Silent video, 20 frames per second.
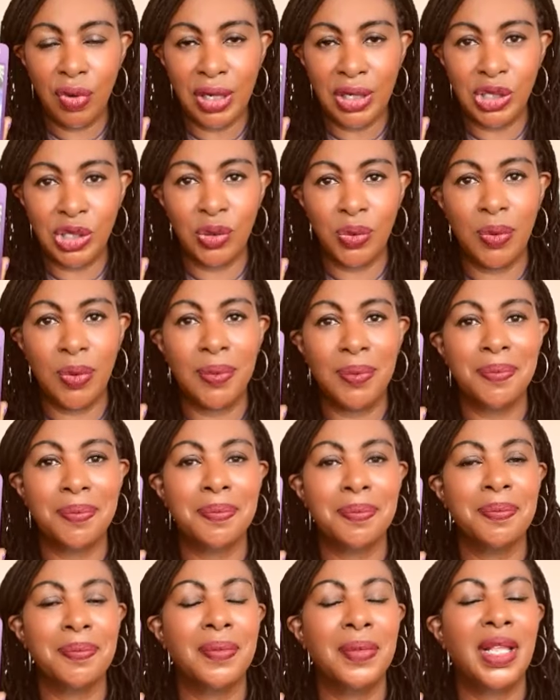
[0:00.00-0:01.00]
ritual.
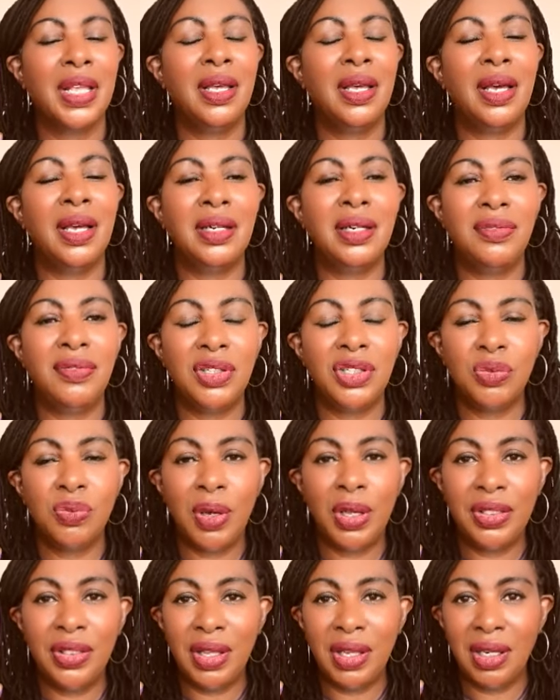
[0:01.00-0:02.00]
And if it's
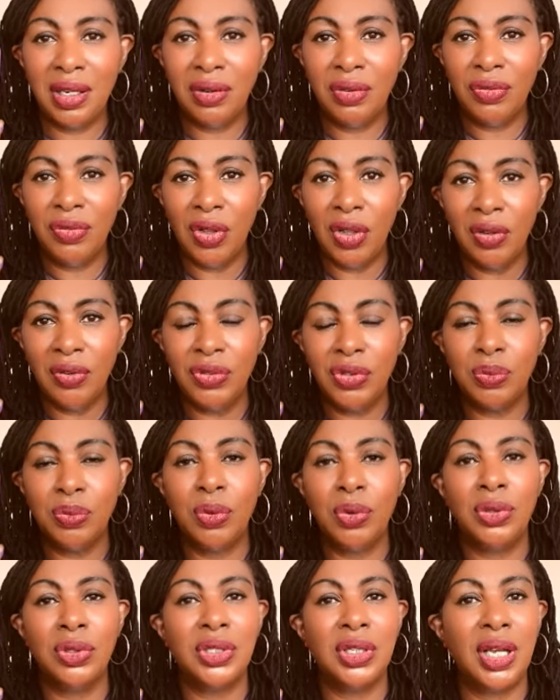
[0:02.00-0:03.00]
one that involves
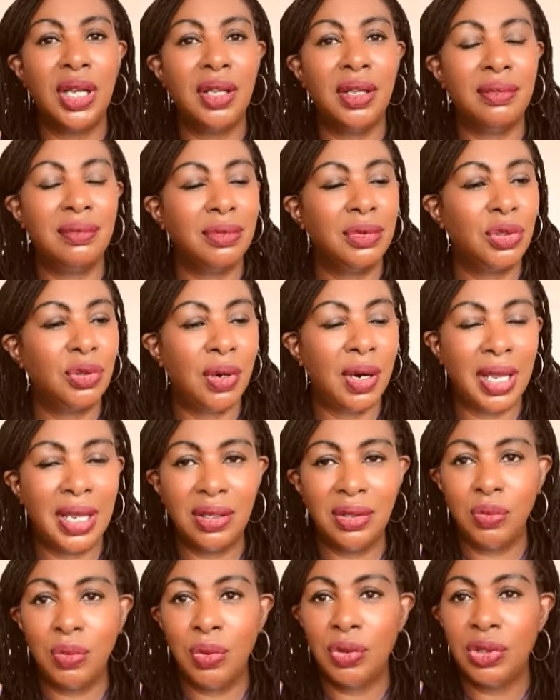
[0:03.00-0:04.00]
water,
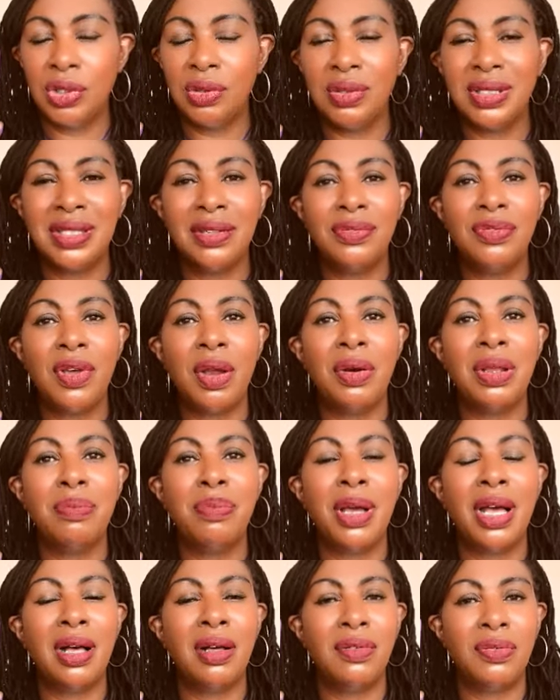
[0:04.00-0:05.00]
great. Water is a very
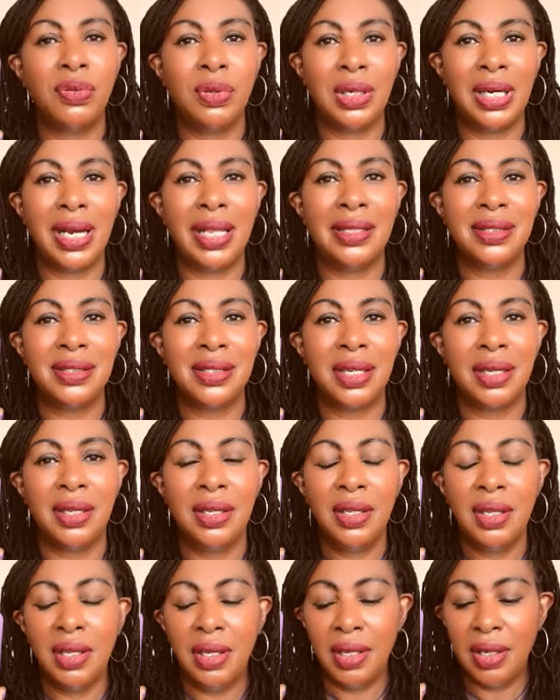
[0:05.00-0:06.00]
powerful cleanser.
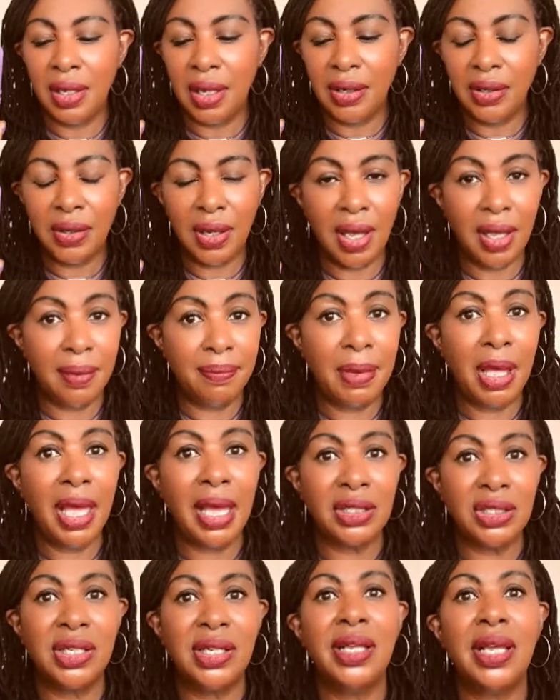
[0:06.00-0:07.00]

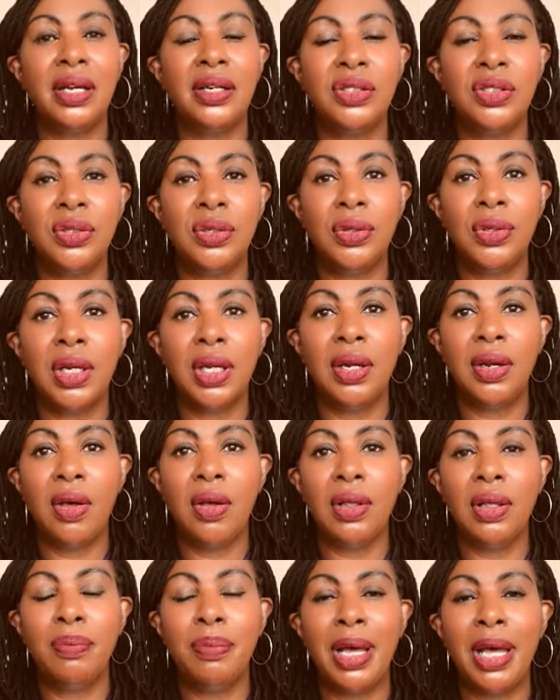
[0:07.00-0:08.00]
Actually, I talk a
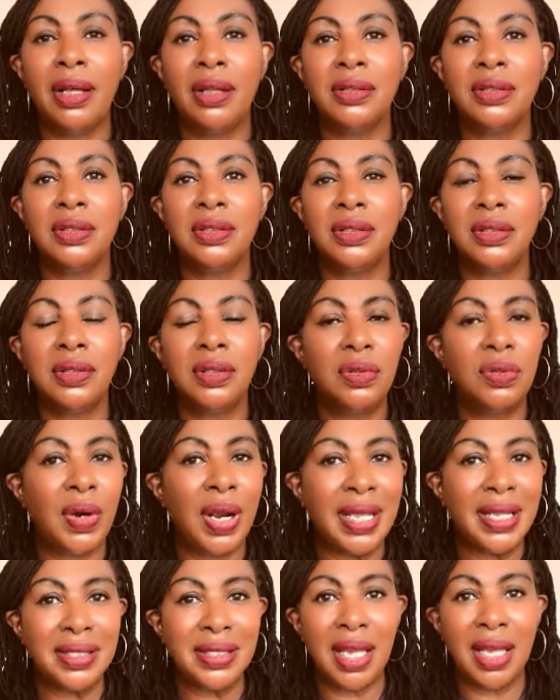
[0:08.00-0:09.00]
lot about
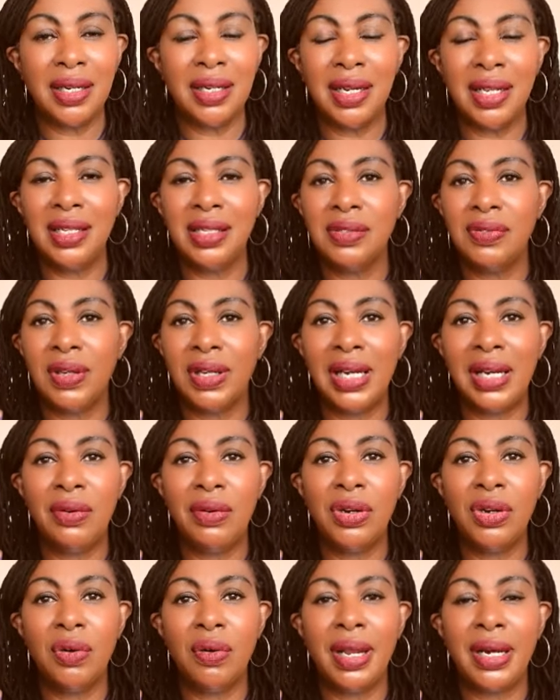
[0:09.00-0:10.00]
great techniques for
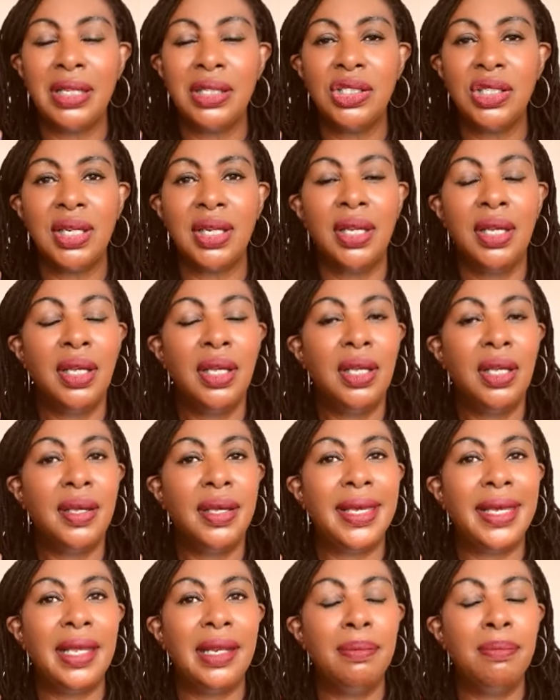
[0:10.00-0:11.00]
clearing your energy
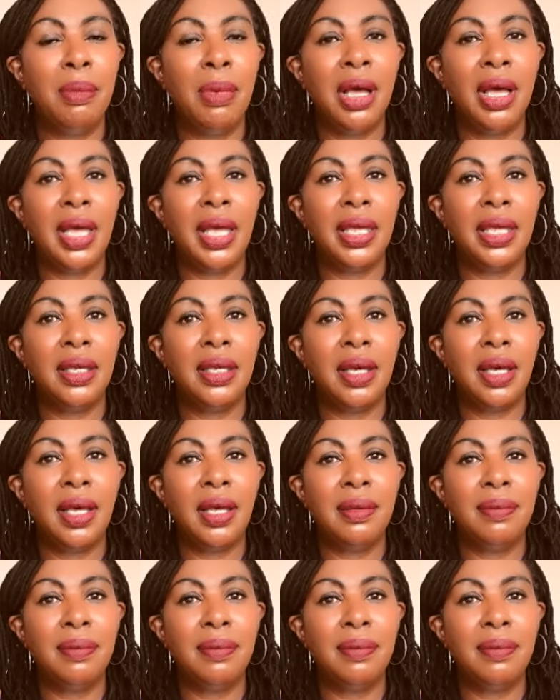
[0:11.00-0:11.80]
in my